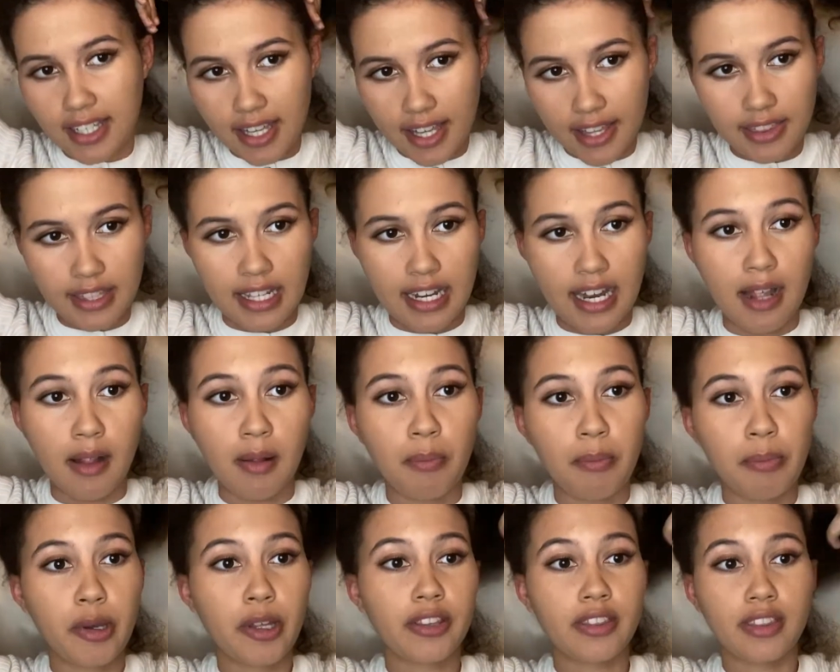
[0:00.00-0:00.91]
And then I'll
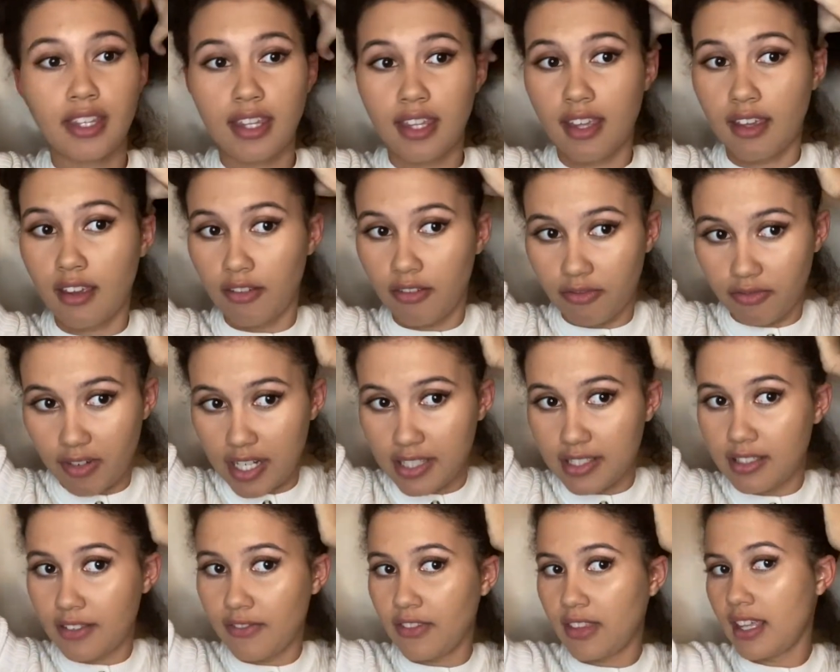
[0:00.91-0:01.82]
put the
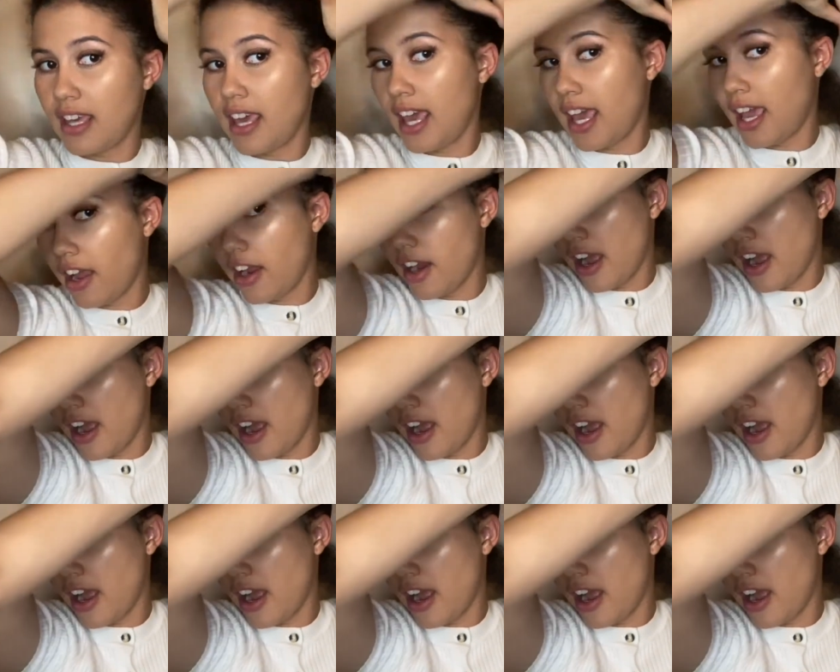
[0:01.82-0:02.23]
rest of the hair